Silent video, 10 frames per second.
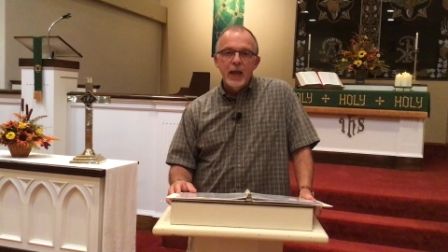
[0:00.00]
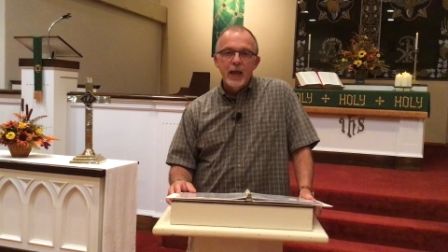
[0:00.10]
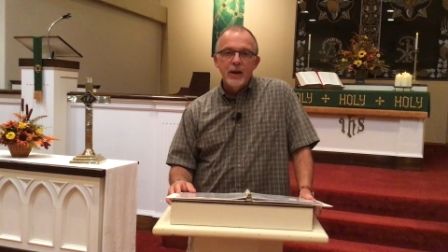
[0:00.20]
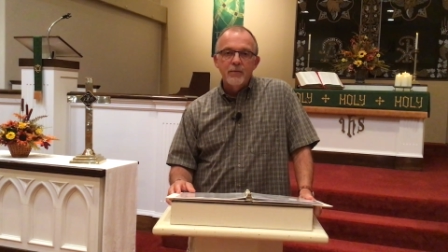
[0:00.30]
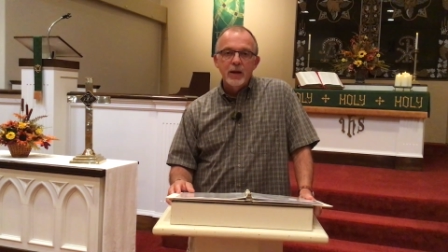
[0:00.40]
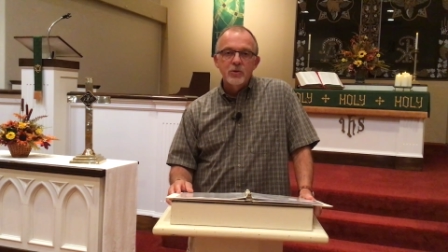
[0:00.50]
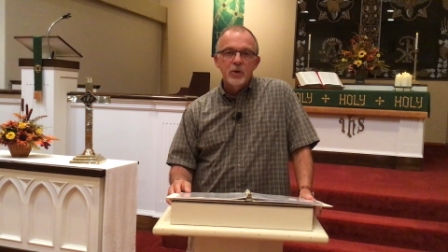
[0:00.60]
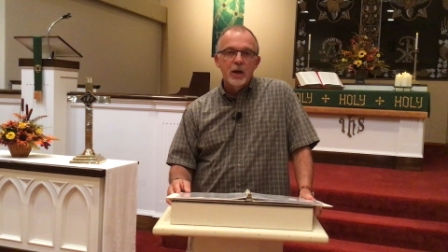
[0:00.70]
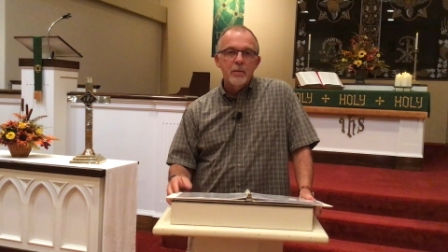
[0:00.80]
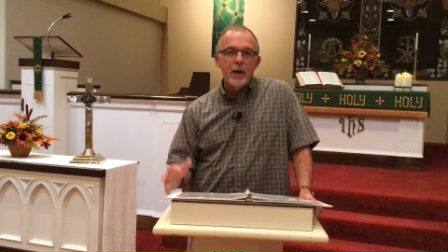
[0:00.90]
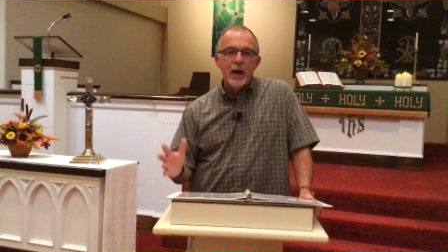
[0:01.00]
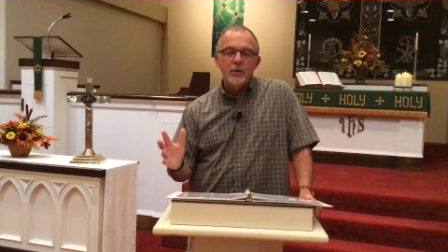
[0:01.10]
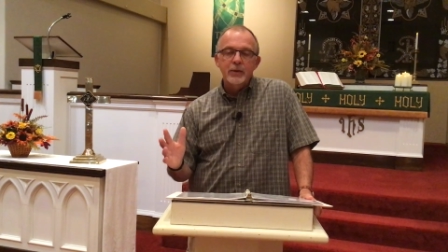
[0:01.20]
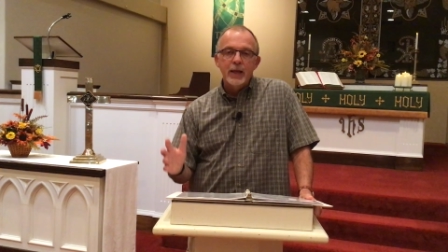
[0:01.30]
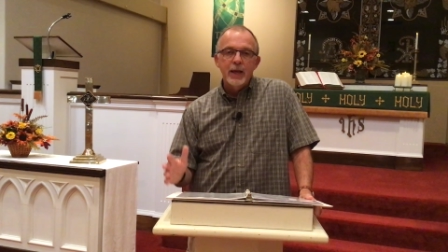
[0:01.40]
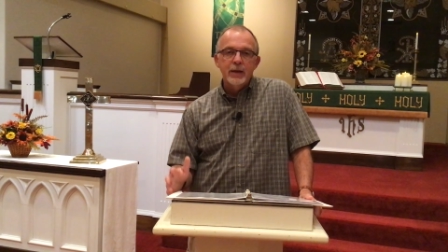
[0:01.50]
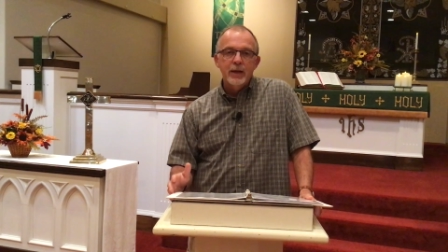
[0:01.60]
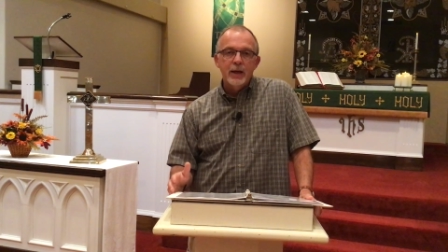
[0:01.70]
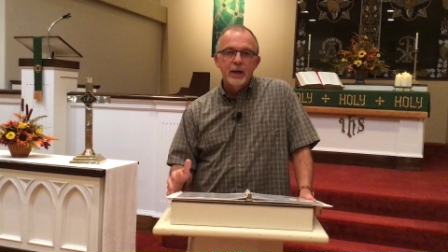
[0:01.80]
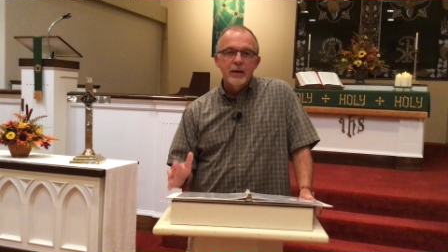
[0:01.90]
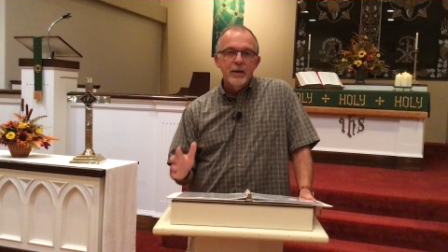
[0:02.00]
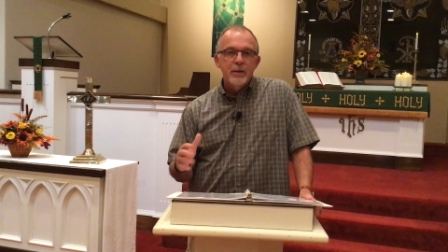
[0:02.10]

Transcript: And invite you to come out and uh,